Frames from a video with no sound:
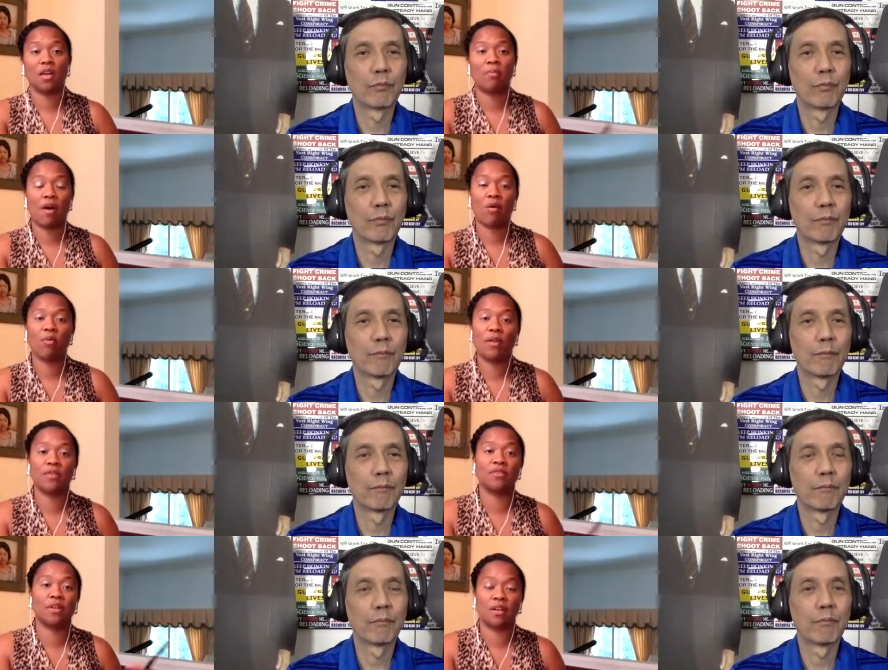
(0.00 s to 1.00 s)
Speaker 1: about
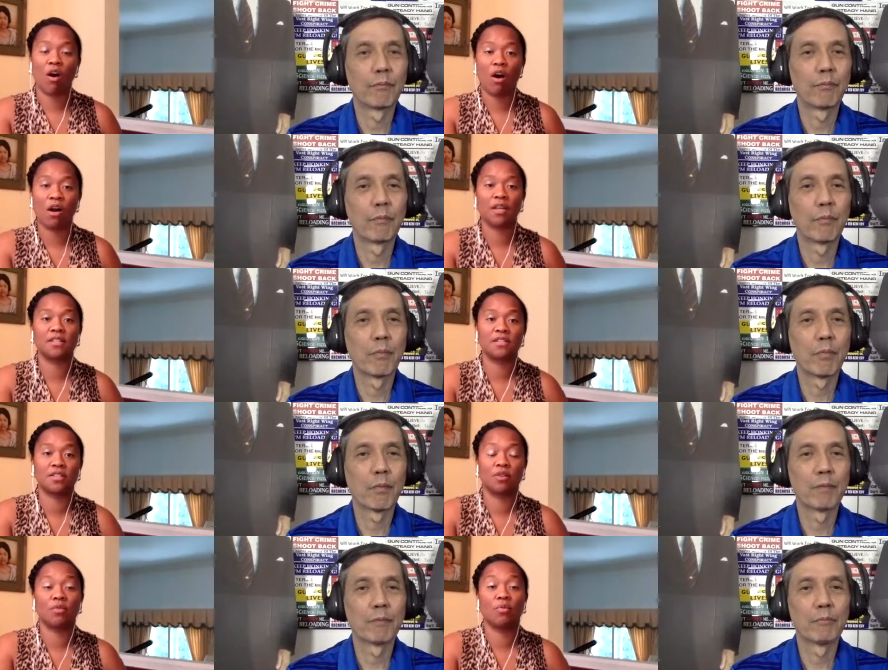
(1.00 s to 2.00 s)
whether in August, you
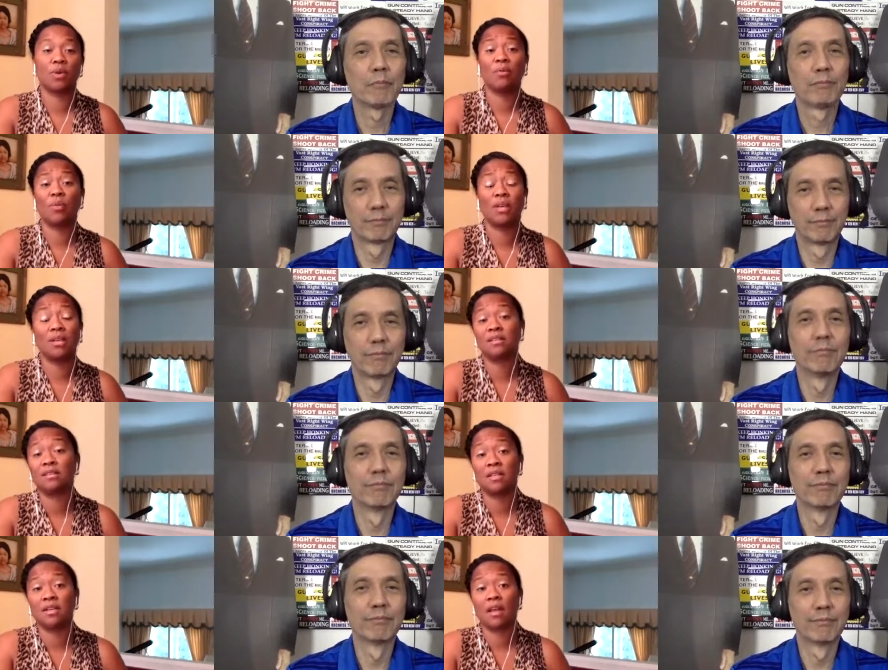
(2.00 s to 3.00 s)
know, we, we can
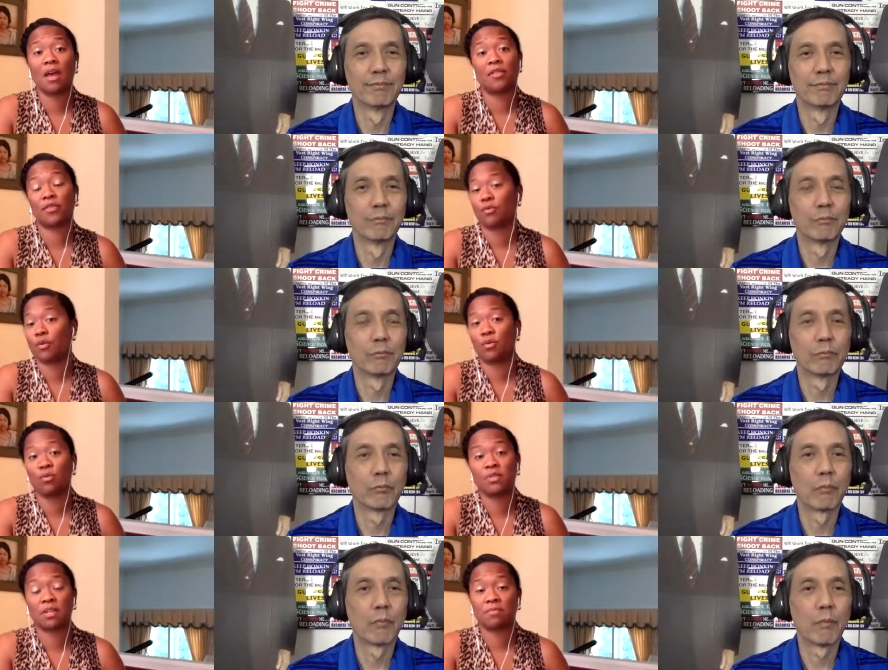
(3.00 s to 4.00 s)
see it uh, through
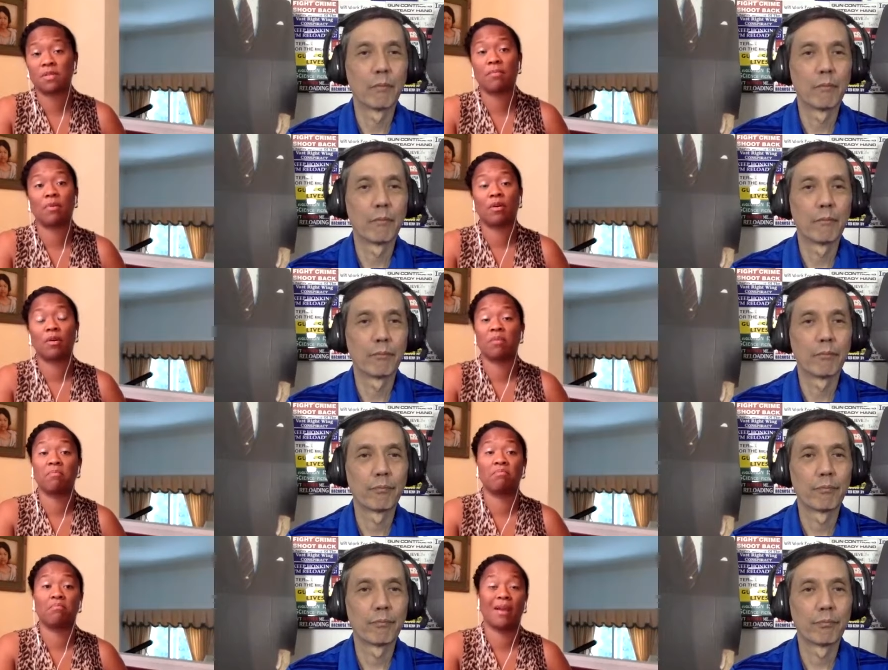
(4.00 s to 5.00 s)
September and
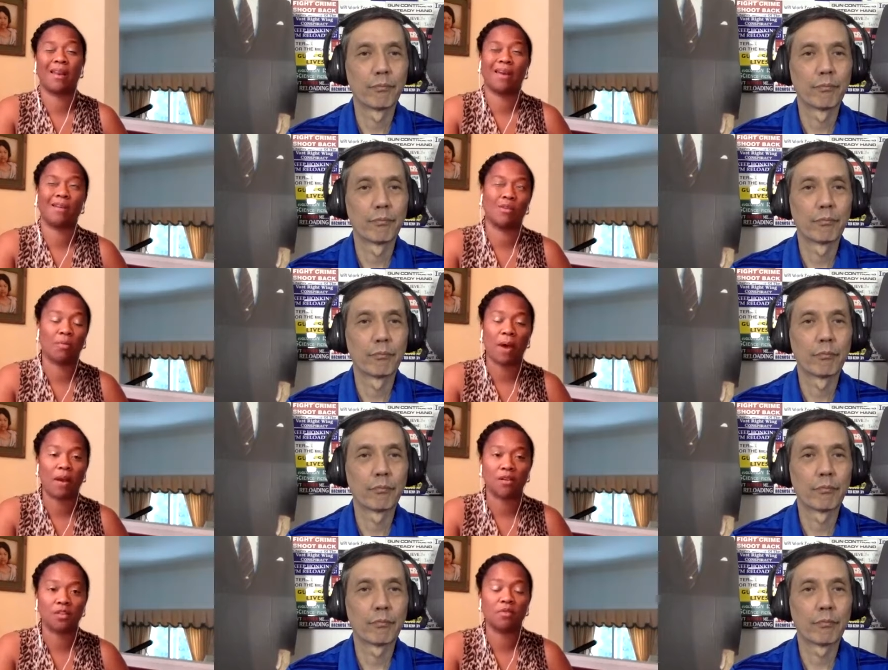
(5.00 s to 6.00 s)
and I don't know about
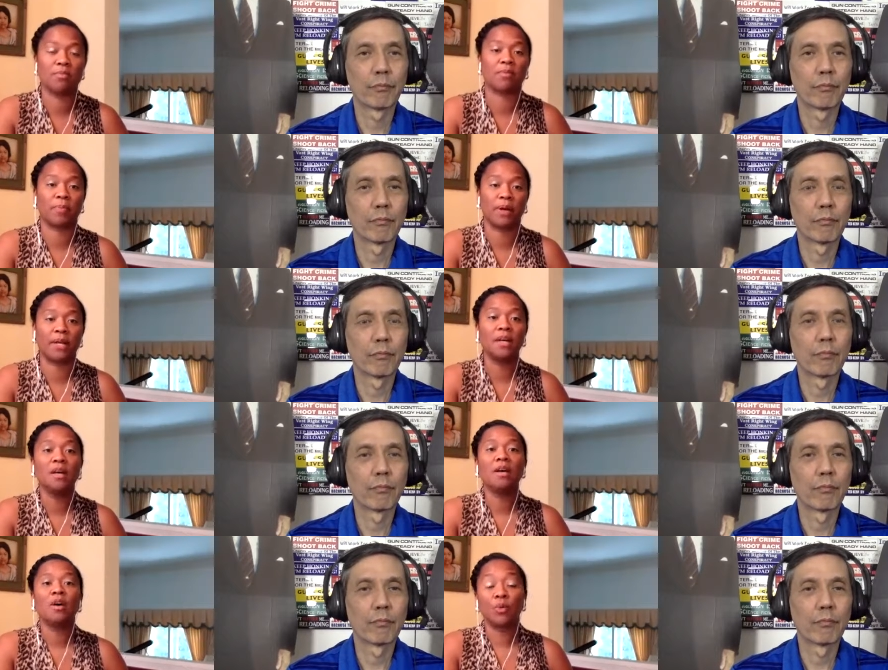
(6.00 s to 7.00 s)
October, but
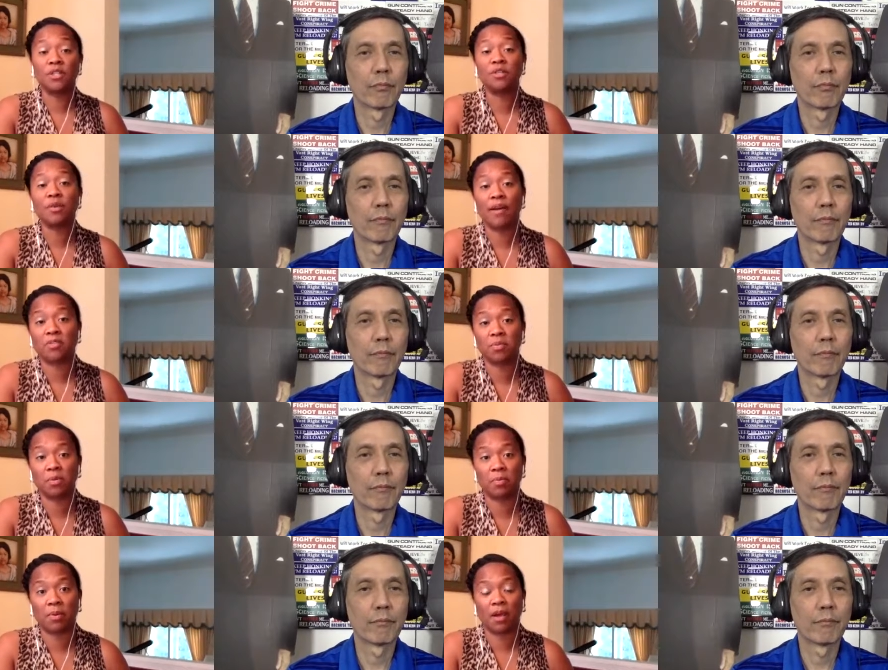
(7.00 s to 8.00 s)
we do have to be
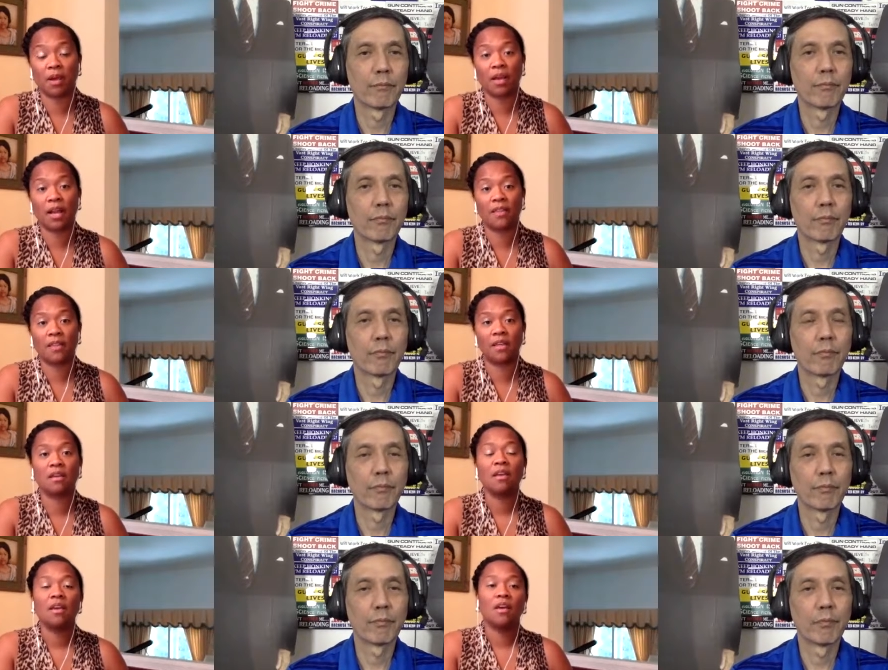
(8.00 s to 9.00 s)
prepared. And I think,
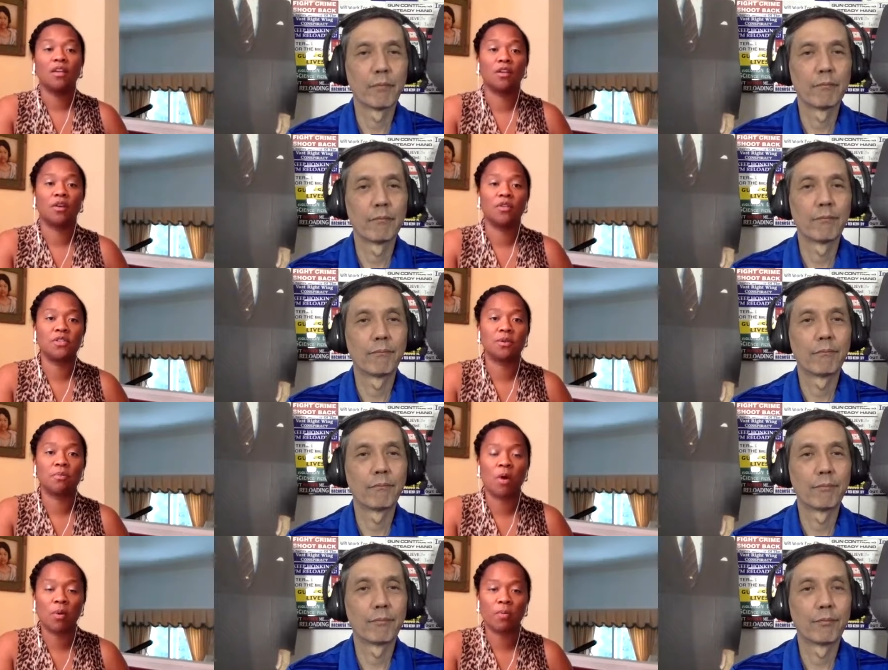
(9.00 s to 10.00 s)
you know, these are
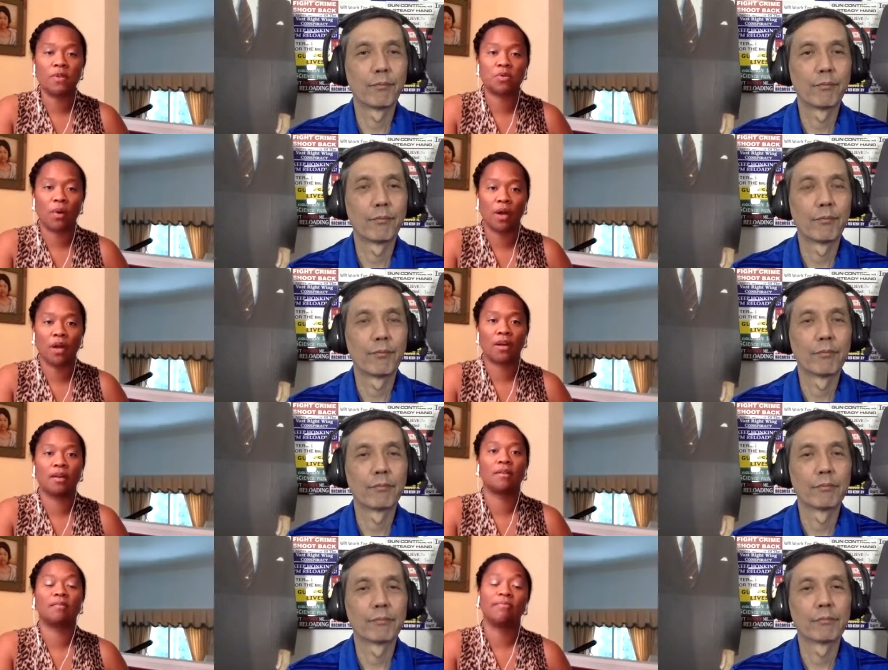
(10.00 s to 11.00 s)
moments
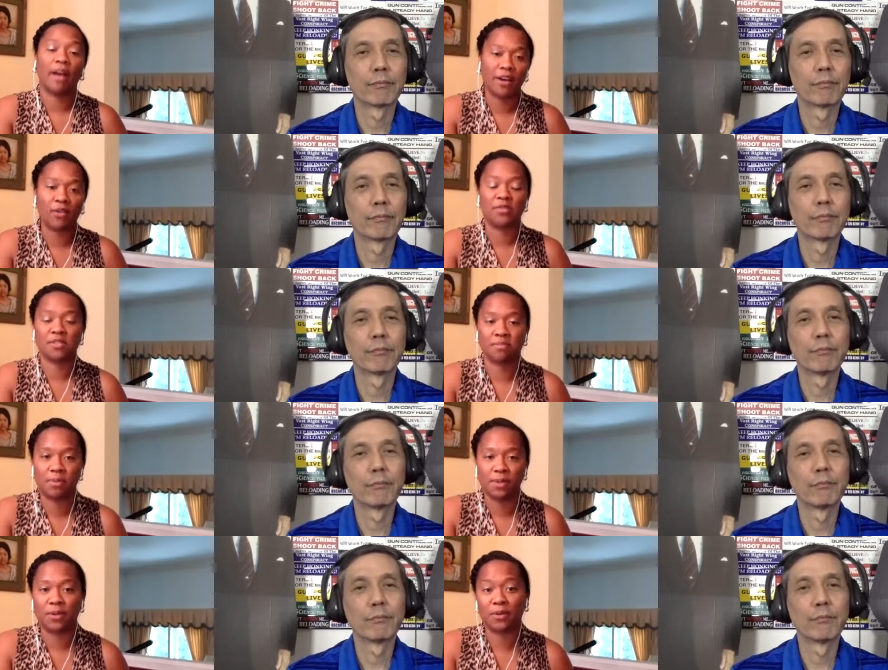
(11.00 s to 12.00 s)
where I know this is a
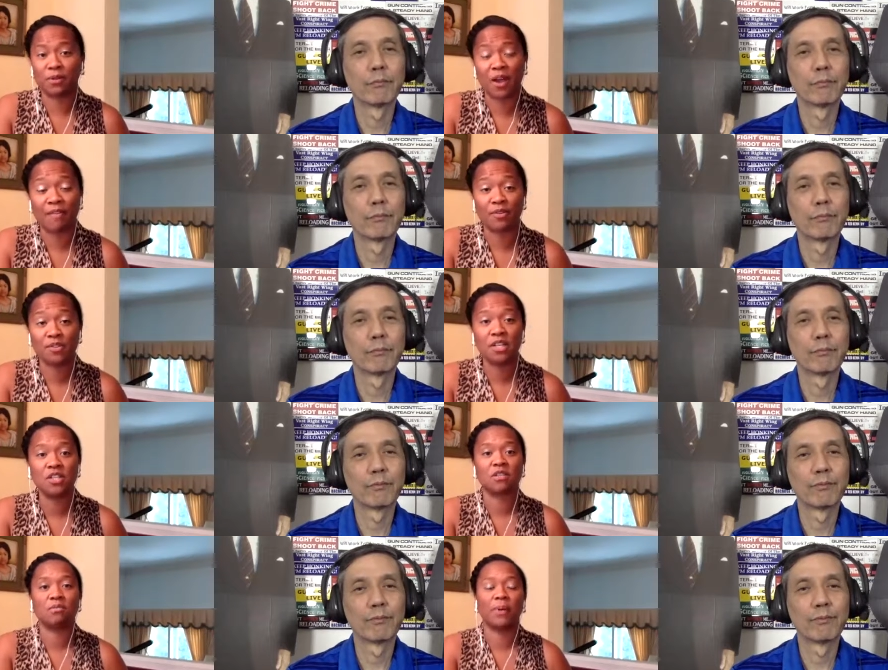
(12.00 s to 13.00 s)
pivotal
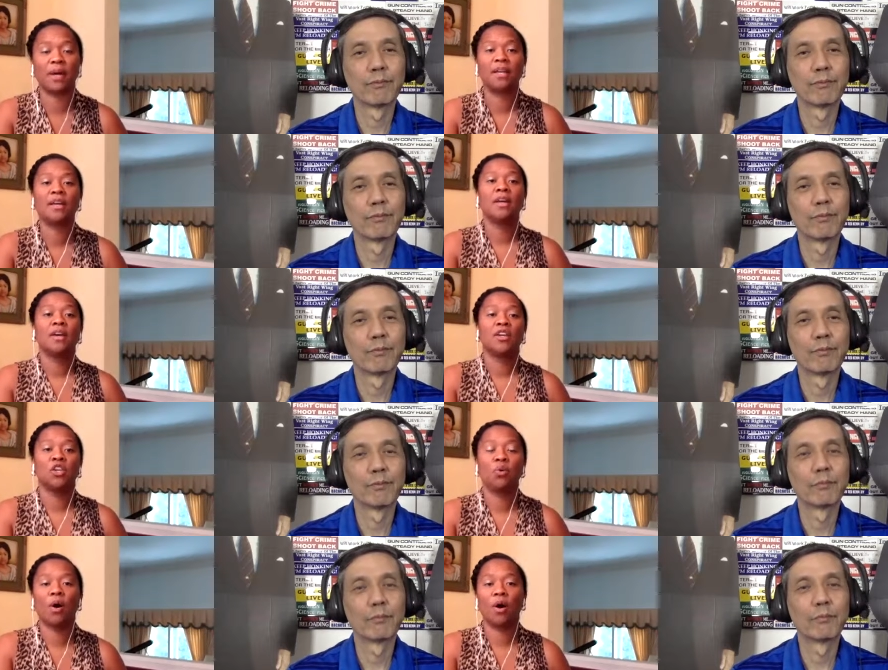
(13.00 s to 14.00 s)
conversation, but
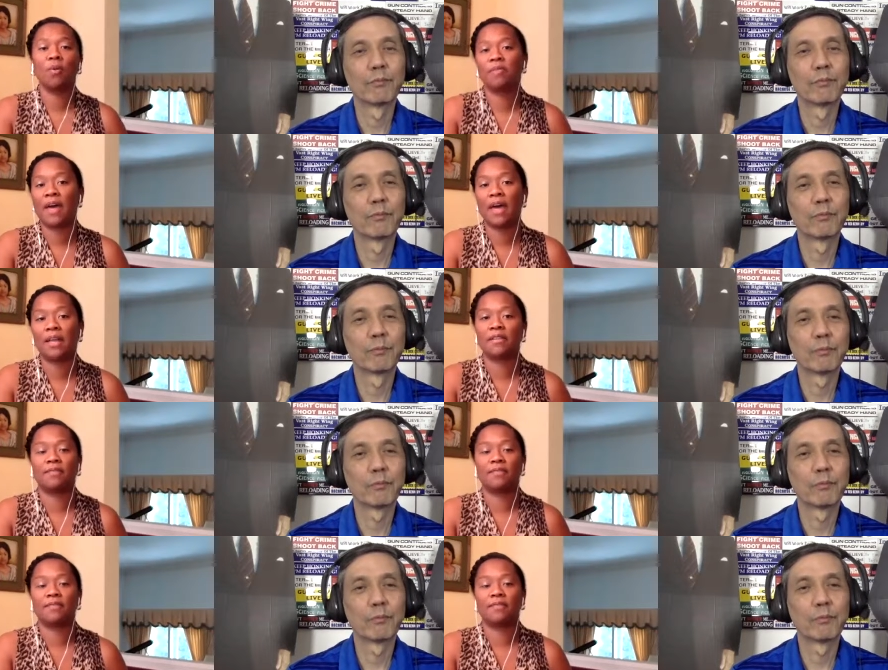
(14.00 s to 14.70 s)
you hope that